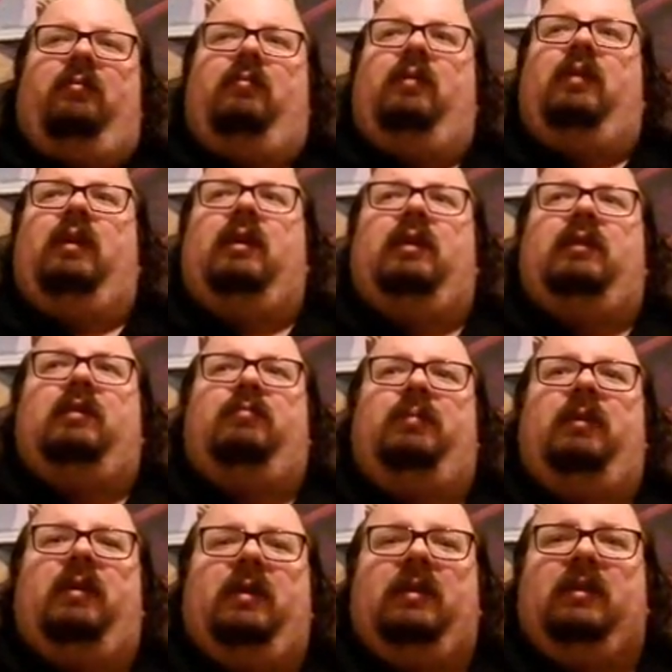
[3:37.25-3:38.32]
Really good
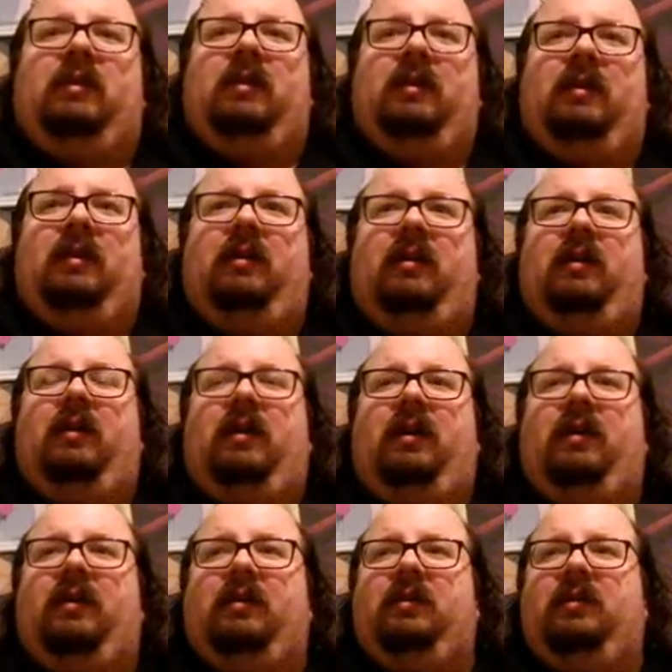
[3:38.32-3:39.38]
experience. I
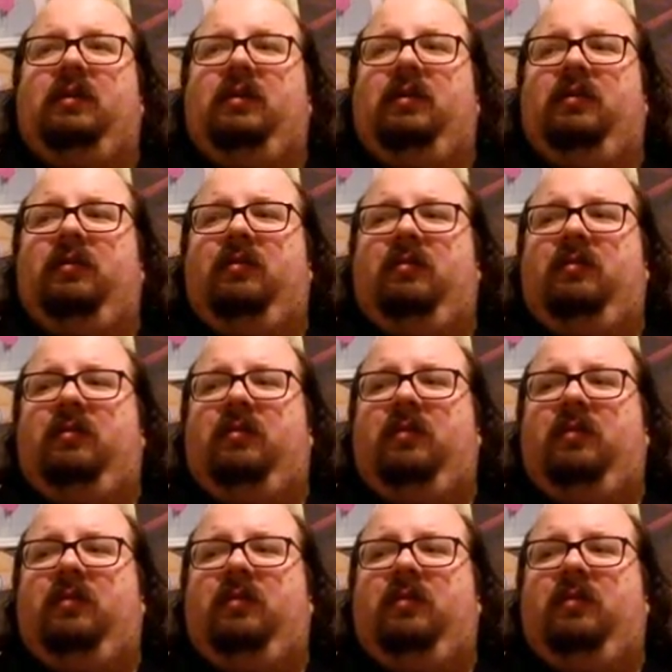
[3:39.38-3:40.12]
got into